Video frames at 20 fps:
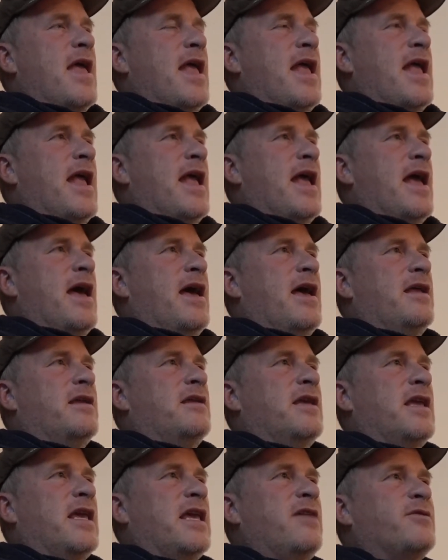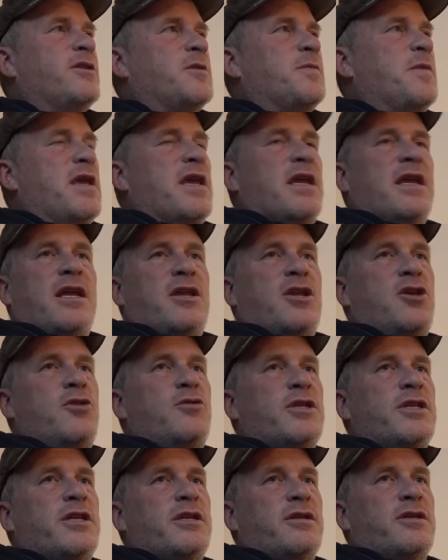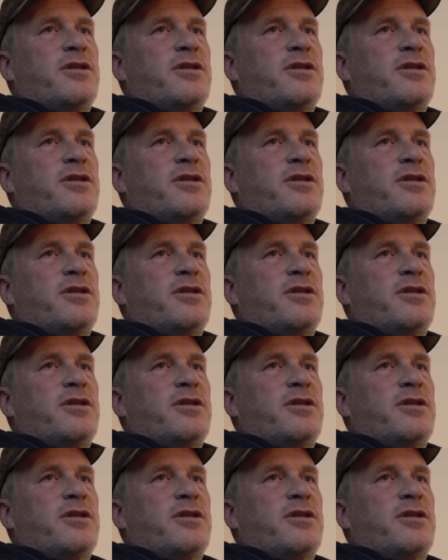And he was speaking in Houston,